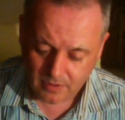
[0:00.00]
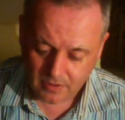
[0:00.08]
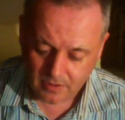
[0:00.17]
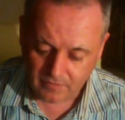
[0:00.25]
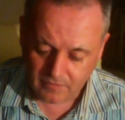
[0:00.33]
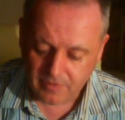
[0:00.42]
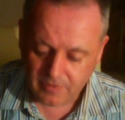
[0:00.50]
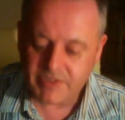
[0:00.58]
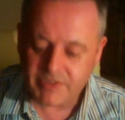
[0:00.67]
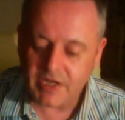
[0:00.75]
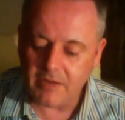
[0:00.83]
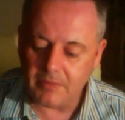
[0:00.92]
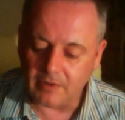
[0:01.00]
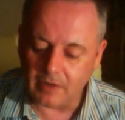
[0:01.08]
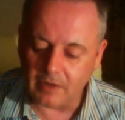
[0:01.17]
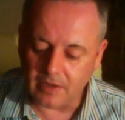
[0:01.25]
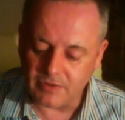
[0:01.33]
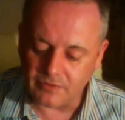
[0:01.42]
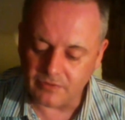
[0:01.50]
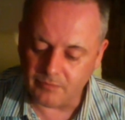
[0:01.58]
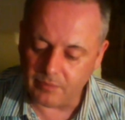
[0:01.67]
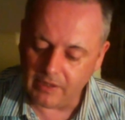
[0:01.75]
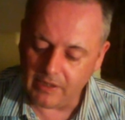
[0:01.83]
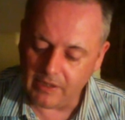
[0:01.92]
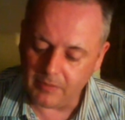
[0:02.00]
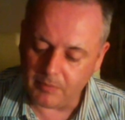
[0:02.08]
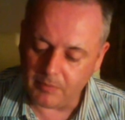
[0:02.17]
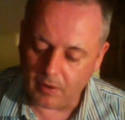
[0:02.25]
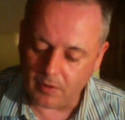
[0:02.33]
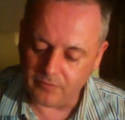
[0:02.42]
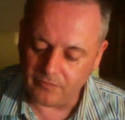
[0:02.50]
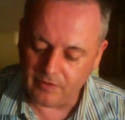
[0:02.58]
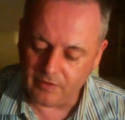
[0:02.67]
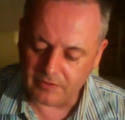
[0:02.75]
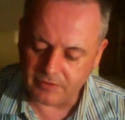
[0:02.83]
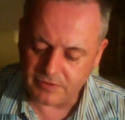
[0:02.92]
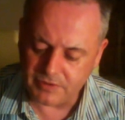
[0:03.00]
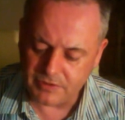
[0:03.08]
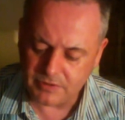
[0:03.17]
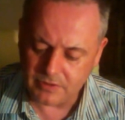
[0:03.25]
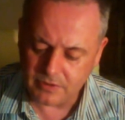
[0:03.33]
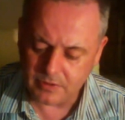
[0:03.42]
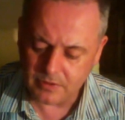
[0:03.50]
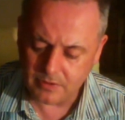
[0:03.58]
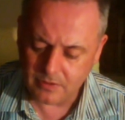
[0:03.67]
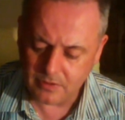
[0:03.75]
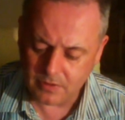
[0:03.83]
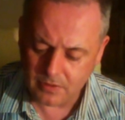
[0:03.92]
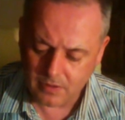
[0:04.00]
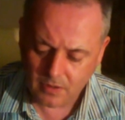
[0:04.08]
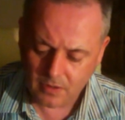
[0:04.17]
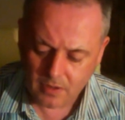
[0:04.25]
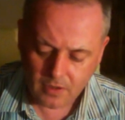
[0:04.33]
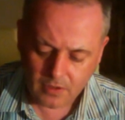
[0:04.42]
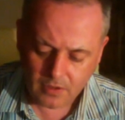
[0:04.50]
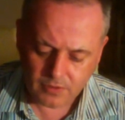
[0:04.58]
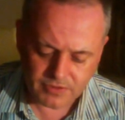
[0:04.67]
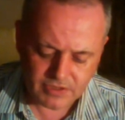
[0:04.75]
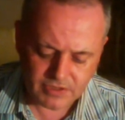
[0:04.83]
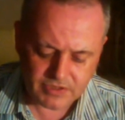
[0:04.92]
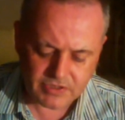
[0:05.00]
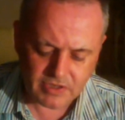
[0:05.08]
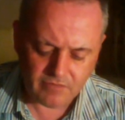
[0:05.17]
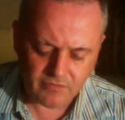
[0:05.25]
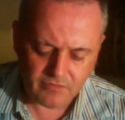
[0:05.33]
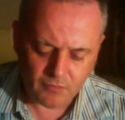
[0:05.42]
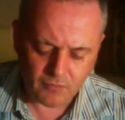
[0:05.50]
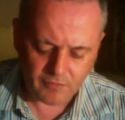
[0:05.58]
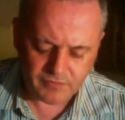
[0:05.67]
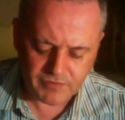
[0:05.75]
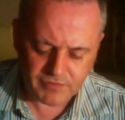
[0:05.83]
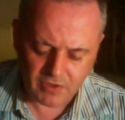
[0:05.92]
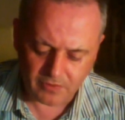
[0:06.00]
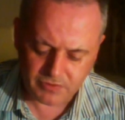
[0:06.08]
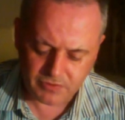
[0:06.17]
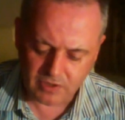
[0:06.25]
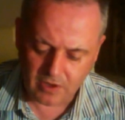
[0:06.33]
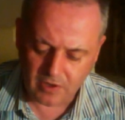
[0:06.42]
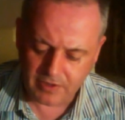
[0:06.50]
the very tableland of bleak-barred fields. Under his 7 Rothschilds lie